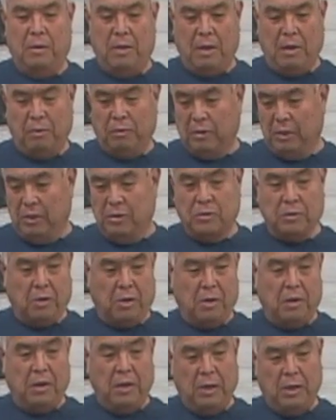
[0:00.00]
Now, these
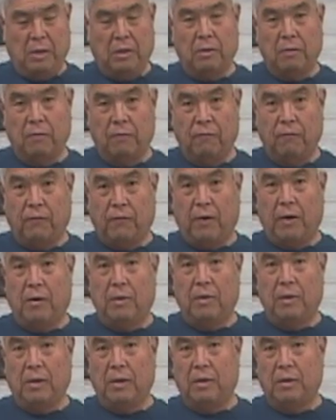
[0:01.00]
are in
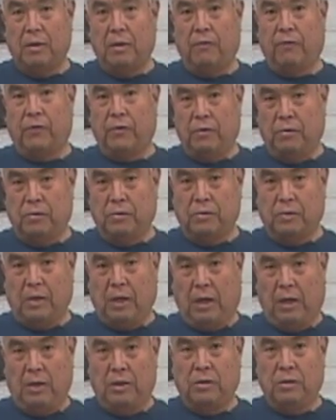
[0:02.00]
fairly different
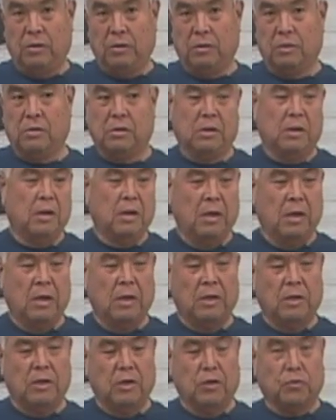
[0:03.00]
stages.
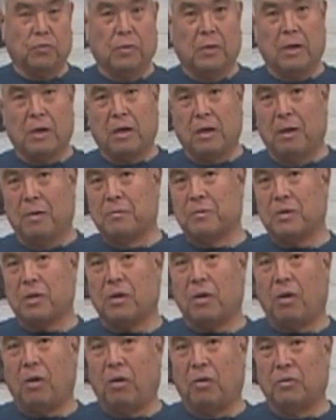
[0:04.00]
This one comes
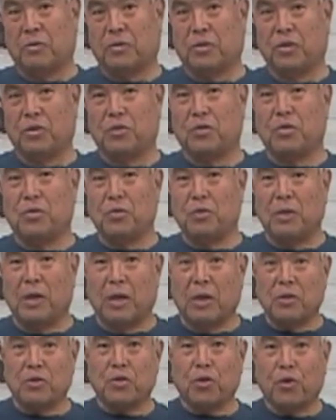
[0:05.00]
closest to
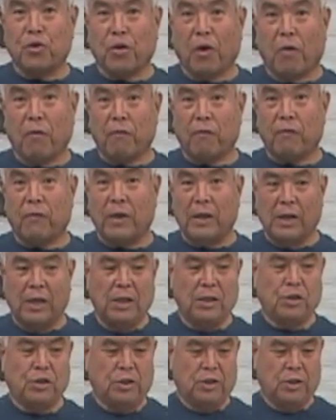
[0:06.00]
the so-called
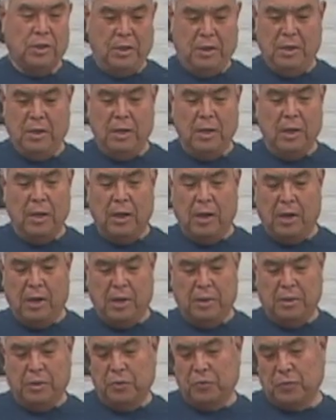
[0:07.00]
finish.
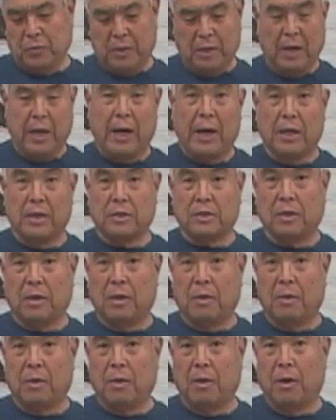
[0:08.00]
This one has
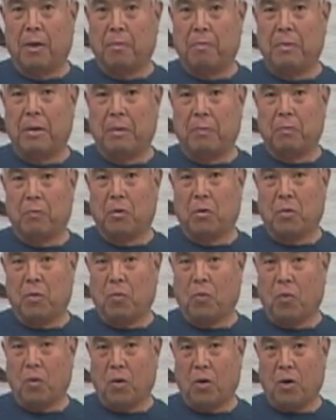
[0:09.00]
a bit more
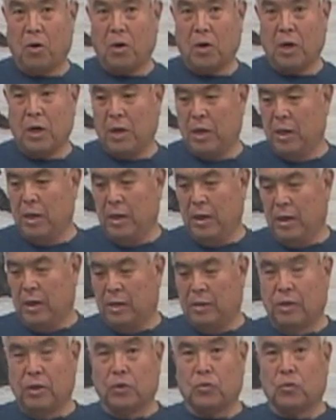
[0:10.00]
work.
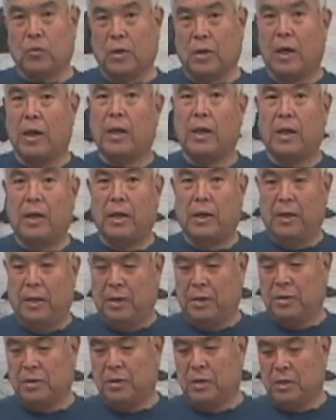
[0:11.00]
This one
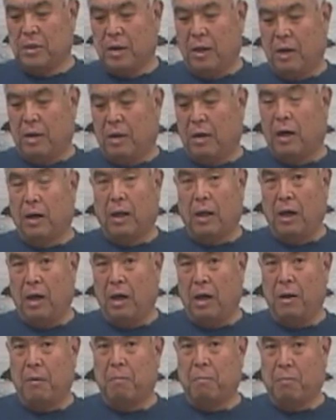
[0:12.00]
is got a
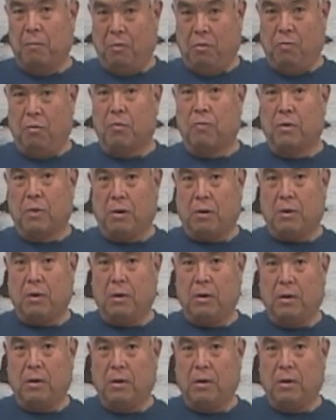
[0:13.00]
lot more work.